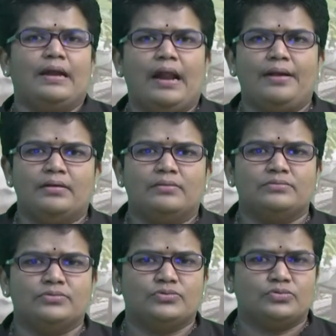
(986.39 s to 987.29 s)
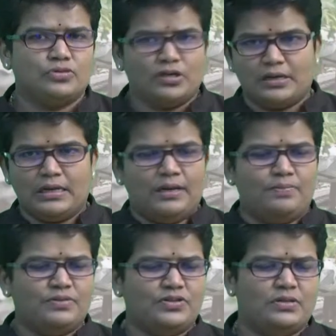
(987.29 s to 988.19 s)
run. So a clear
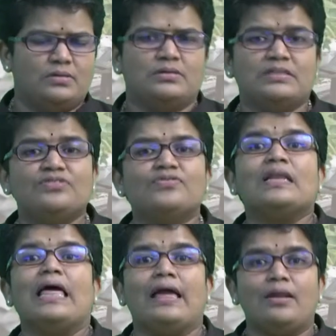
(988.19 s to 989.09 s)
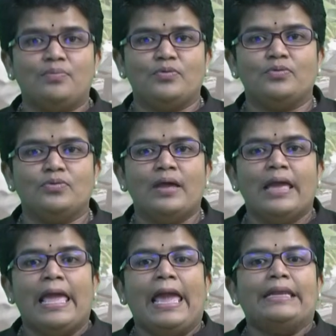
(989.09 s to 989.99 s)
picture. This will help you
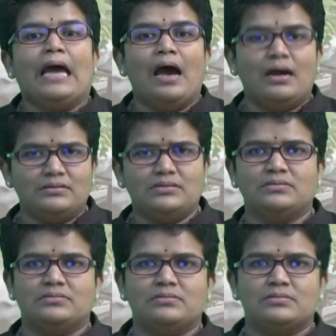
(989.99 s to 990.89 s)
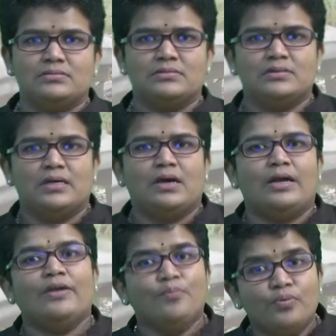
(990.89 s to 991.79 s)
enhance,
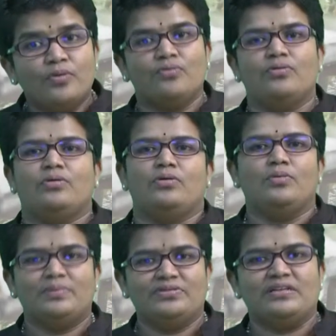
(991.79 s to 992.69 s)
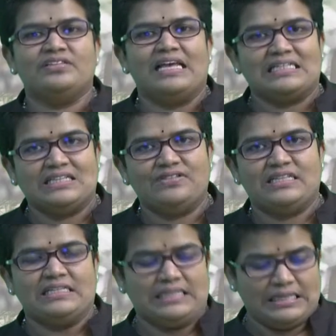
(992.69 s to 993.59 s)
improve your business
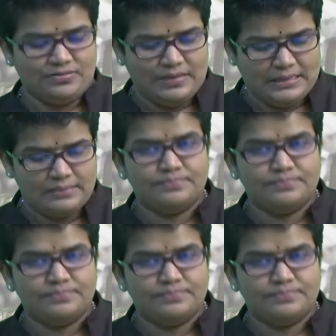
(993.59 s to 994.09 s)
activities as well.